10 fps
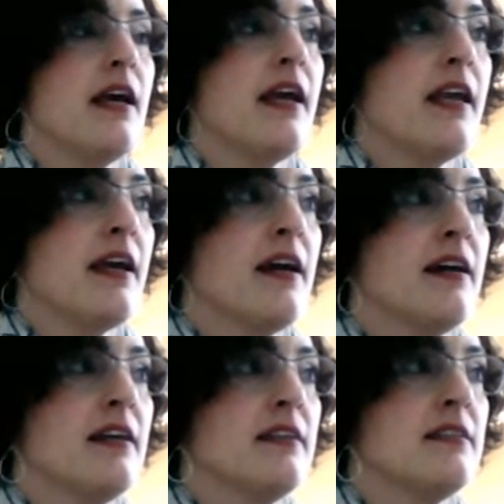
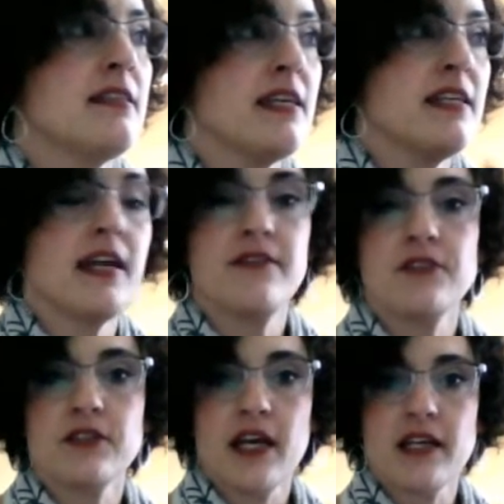And then
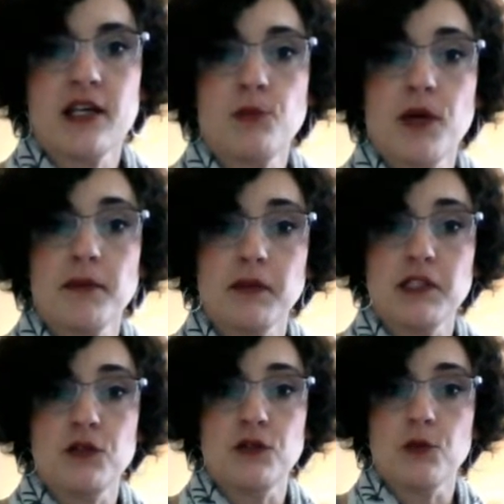after that, I'll probably
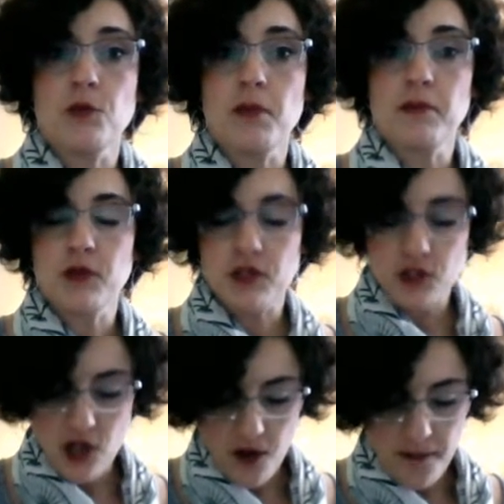do the remembrance
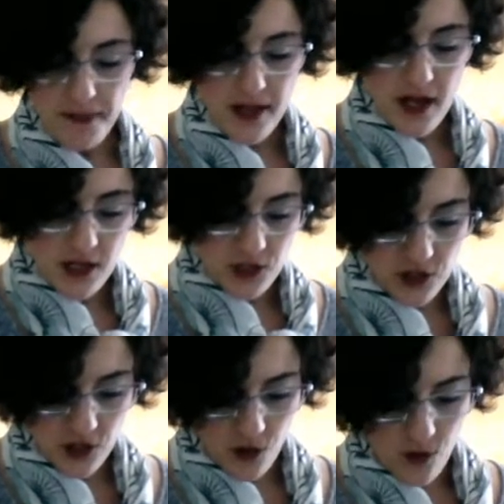shawl.
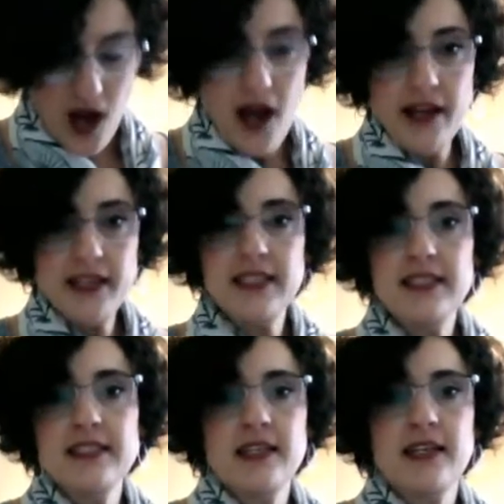So I had
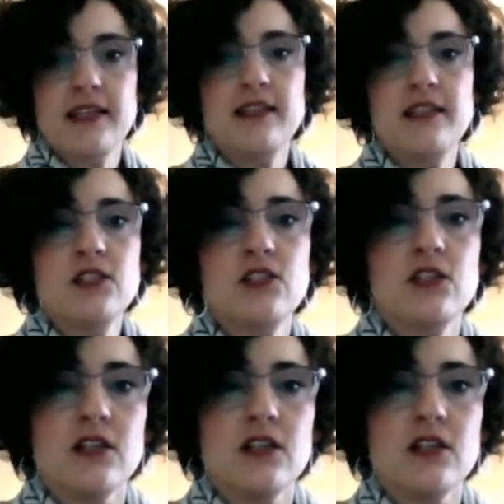dyed this